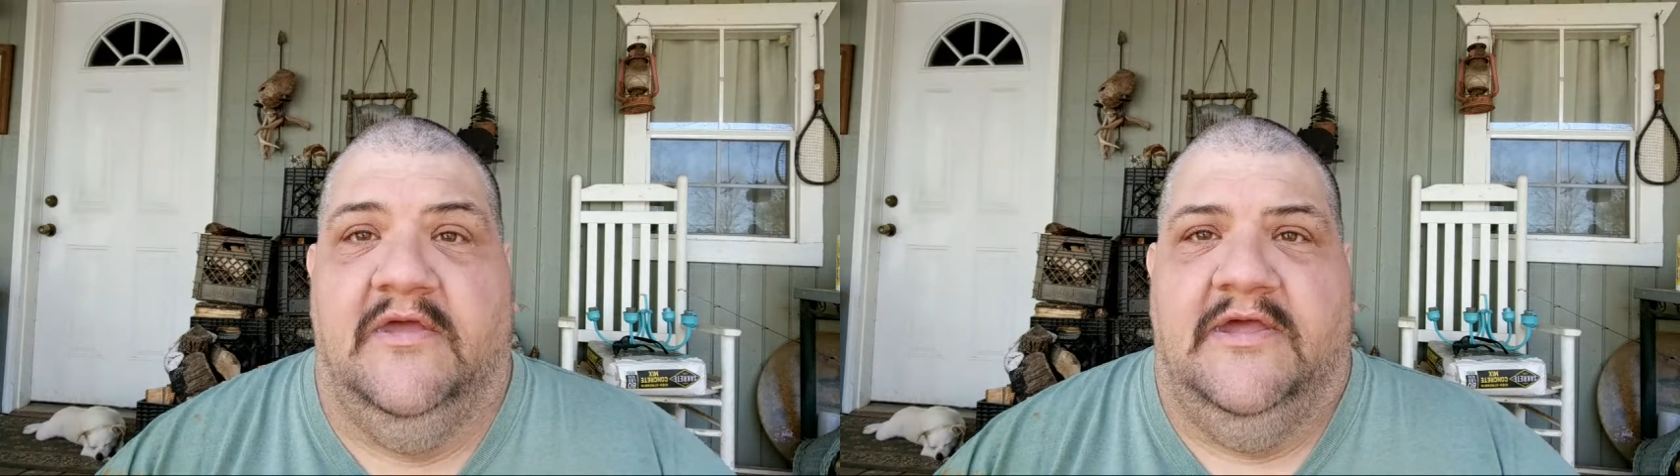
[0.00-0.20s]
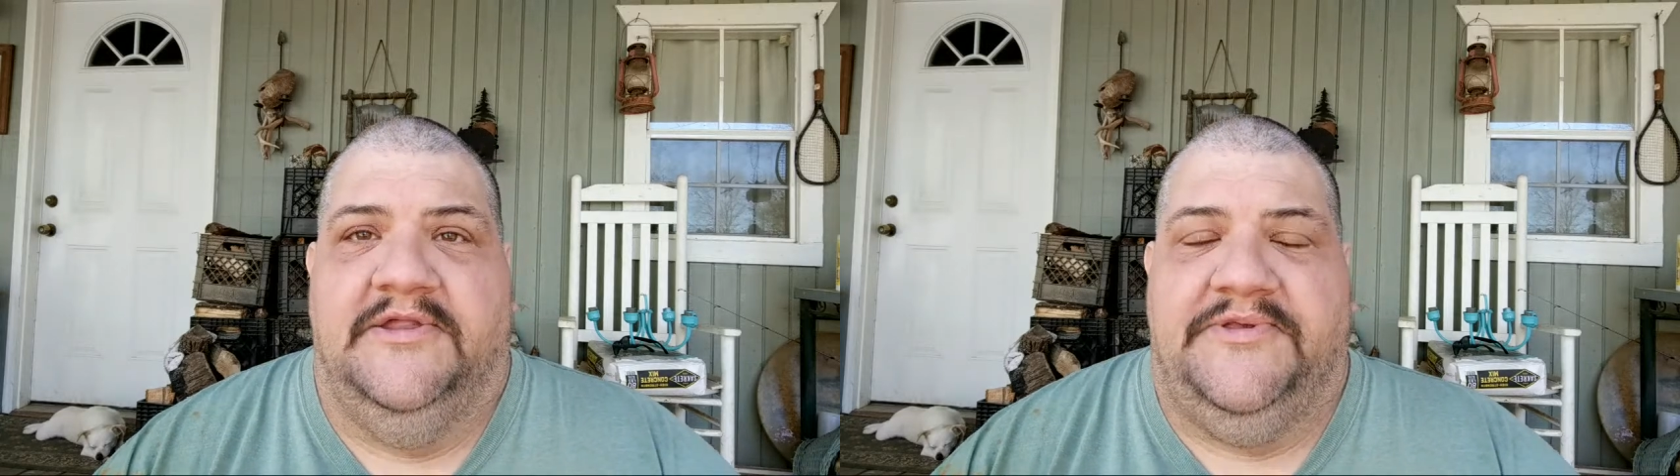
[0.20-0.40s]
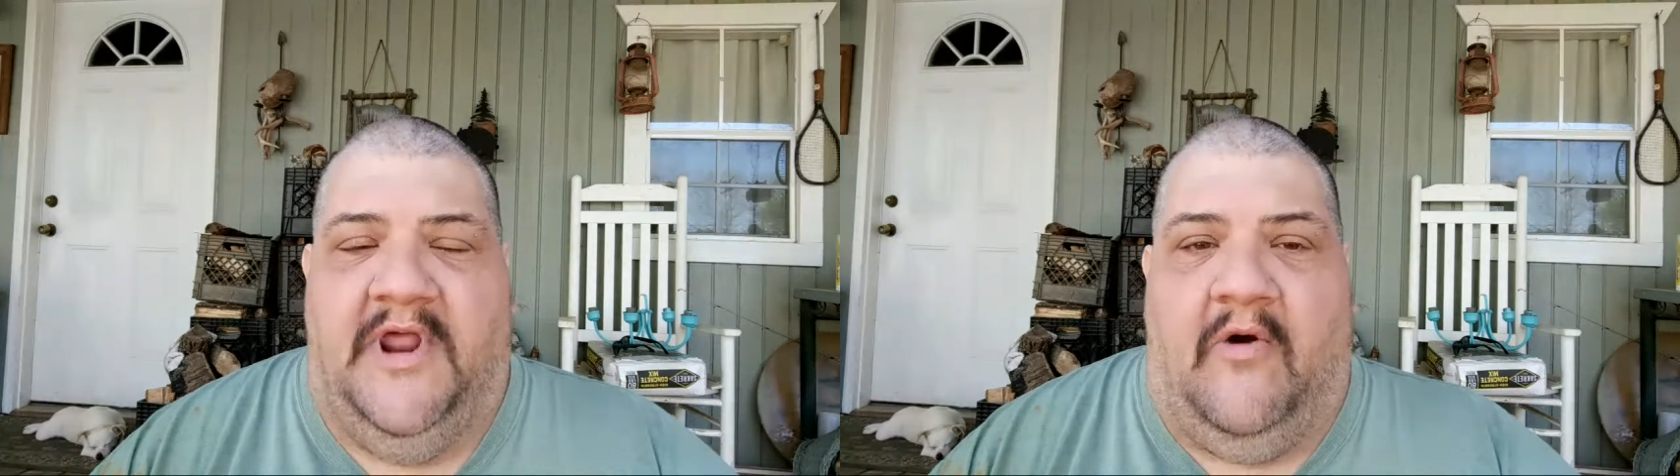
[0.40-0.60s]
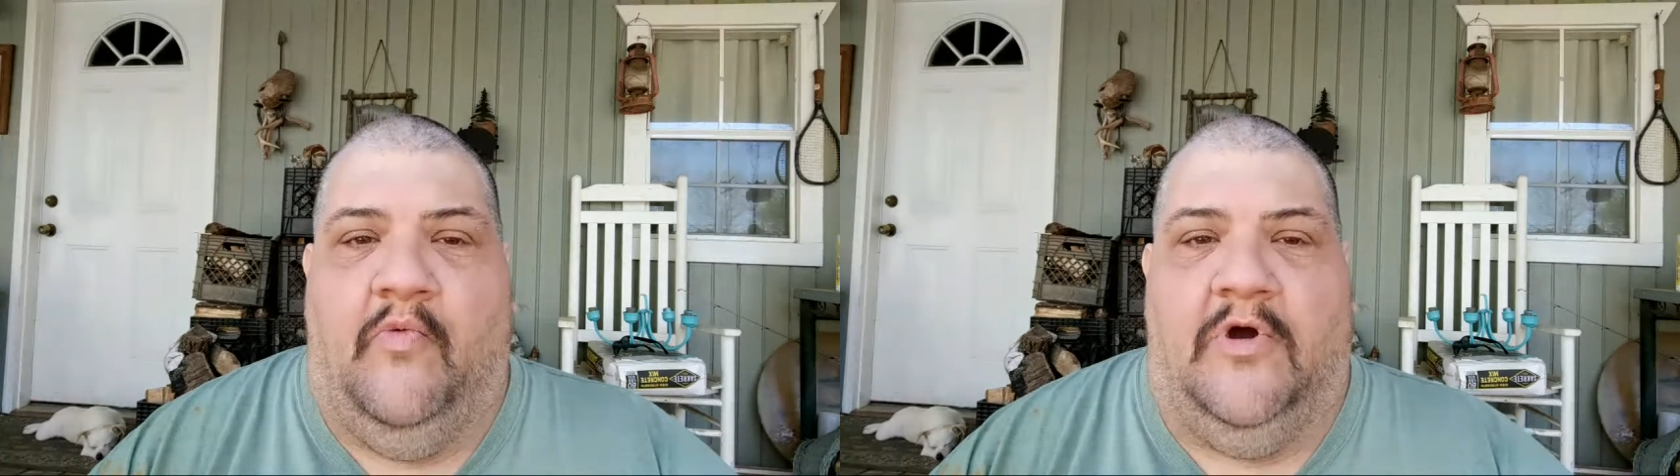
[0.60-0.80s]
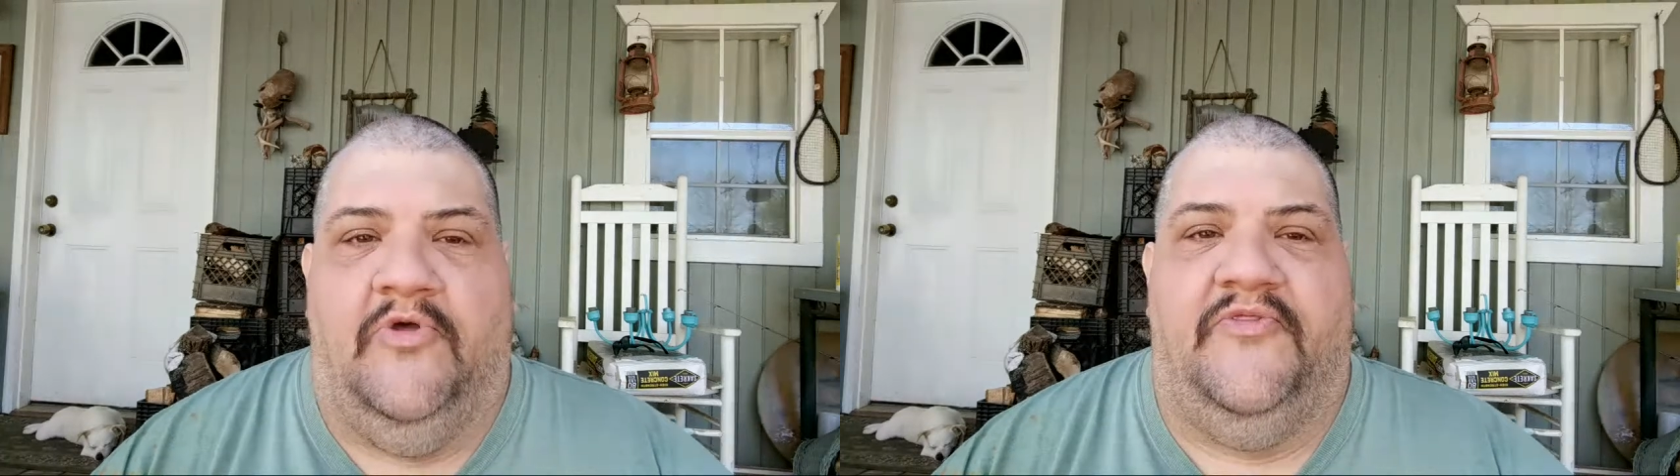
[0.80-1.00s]
It's not
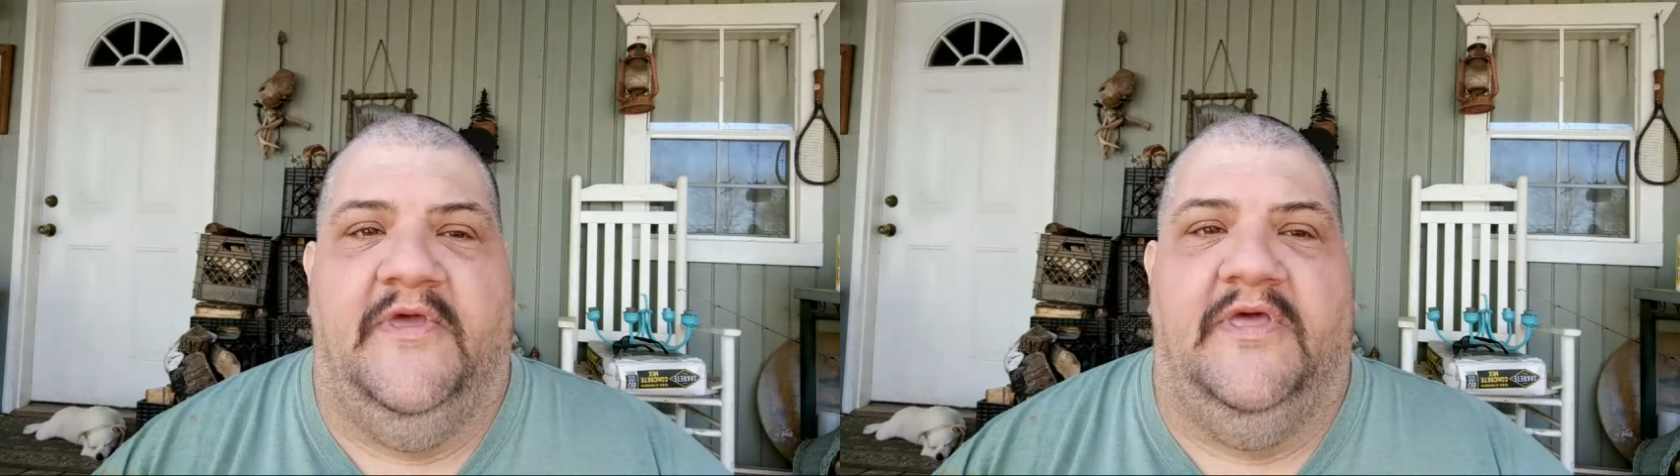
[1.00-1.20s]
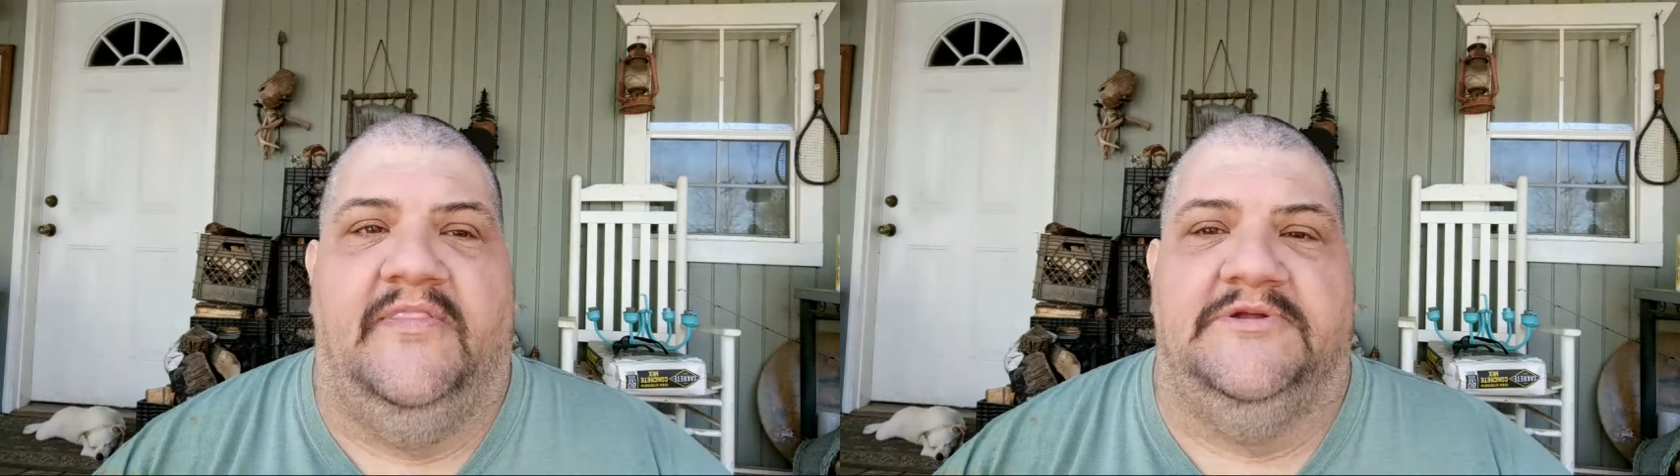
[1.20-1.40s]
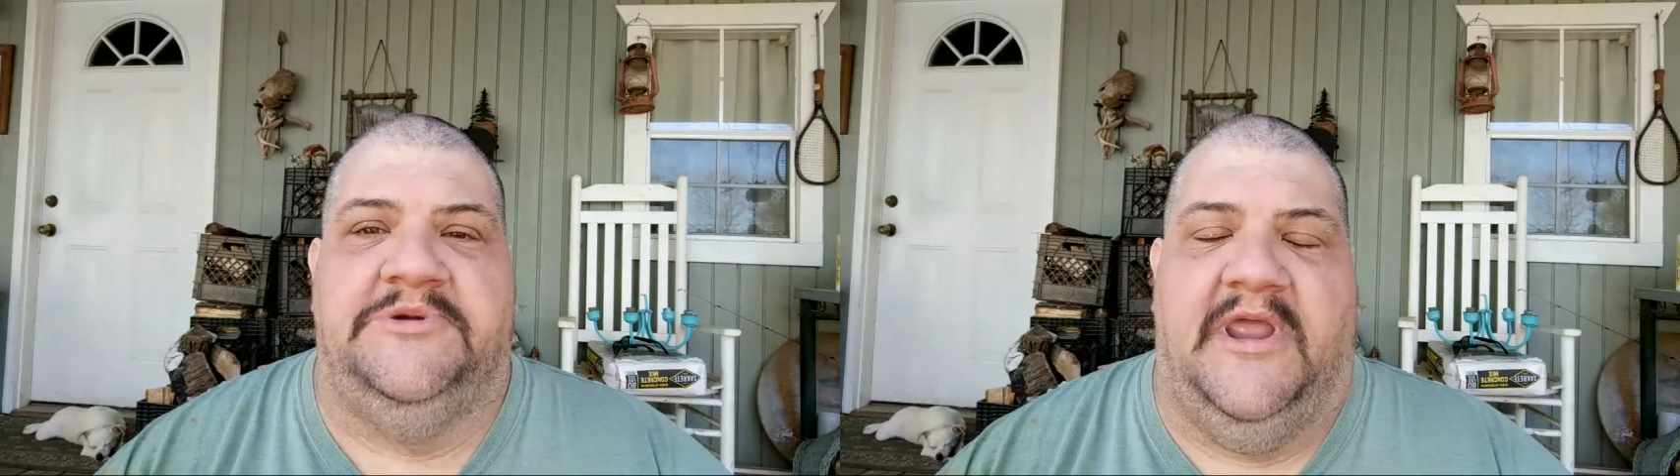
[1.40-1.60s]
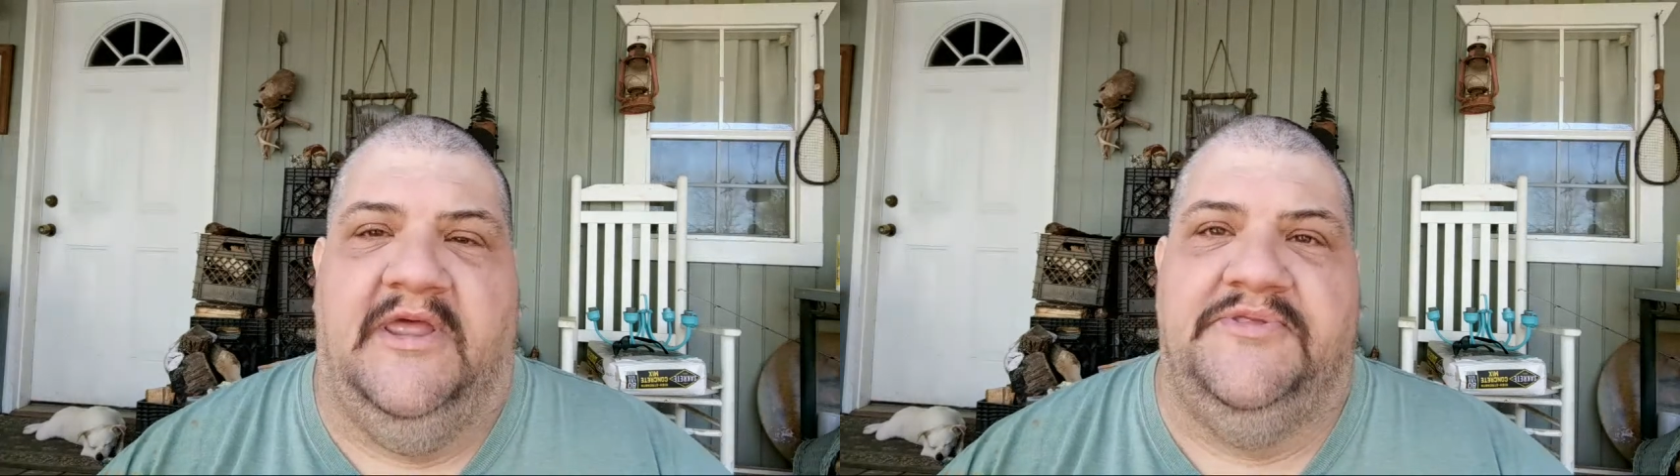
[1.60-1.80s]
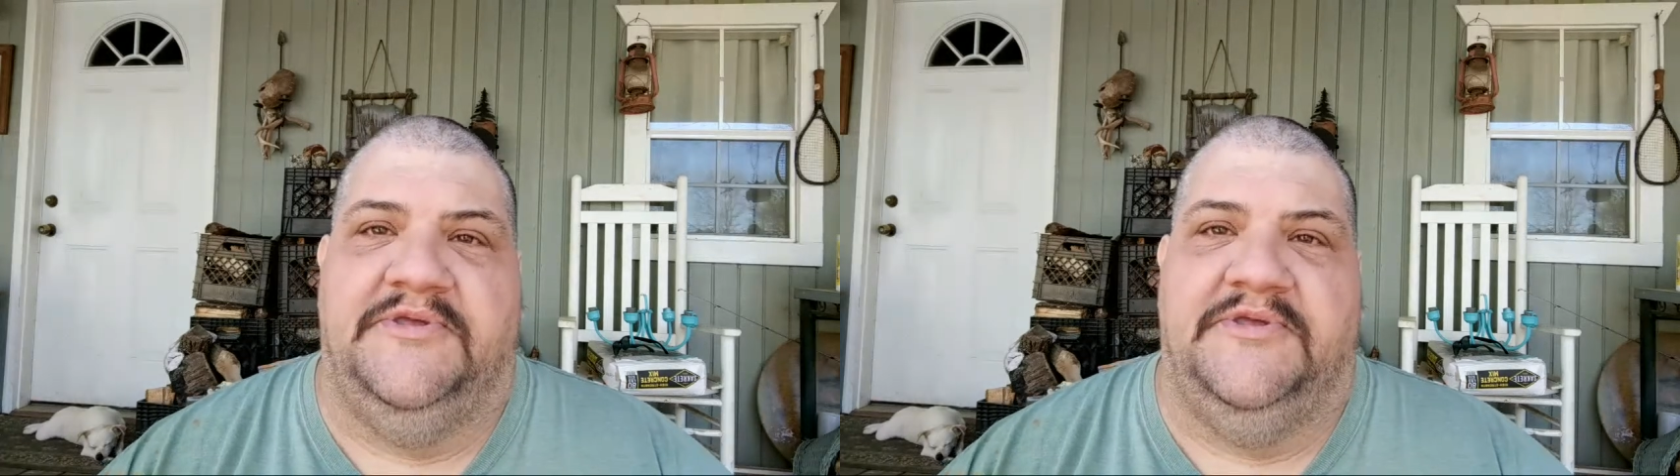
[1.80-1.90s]
worth the chance.